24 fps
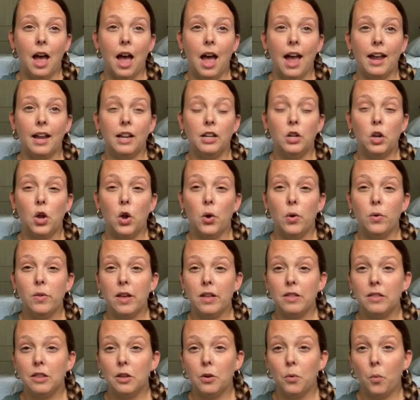I know
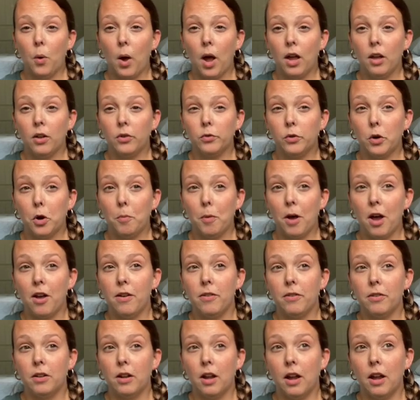that the Wild
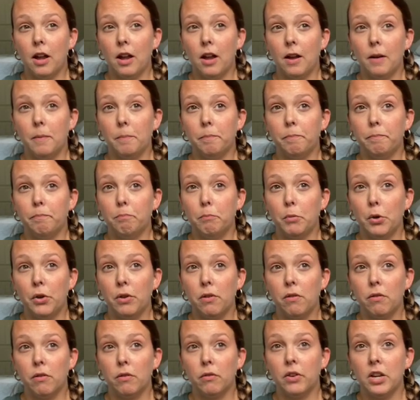Robot book
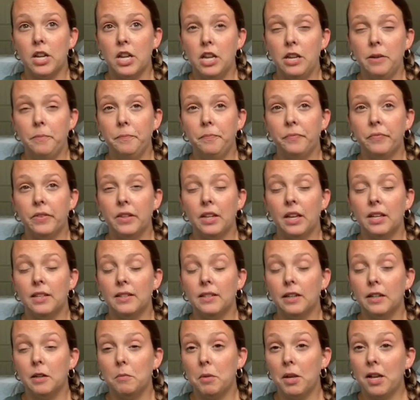3 is
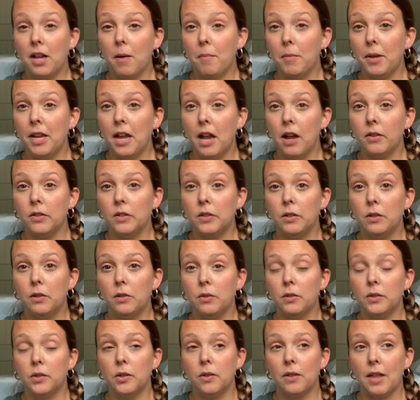going to be coming out
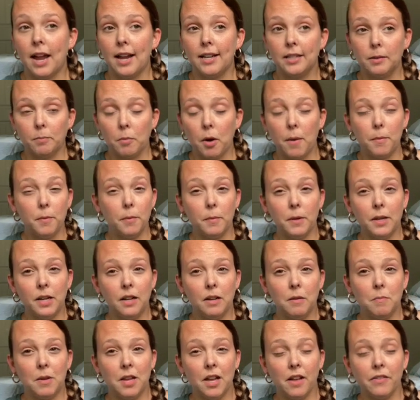soon, so that's probably going
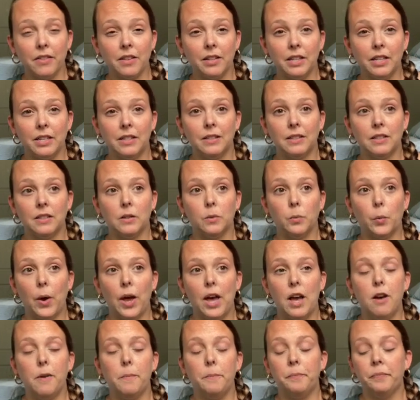to be on the list as
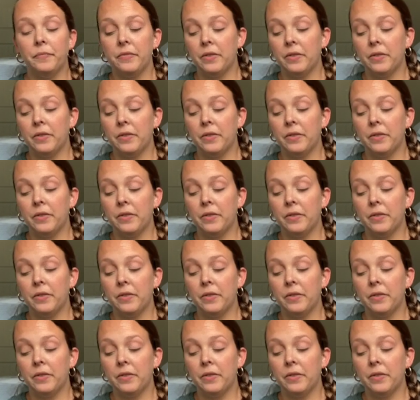well.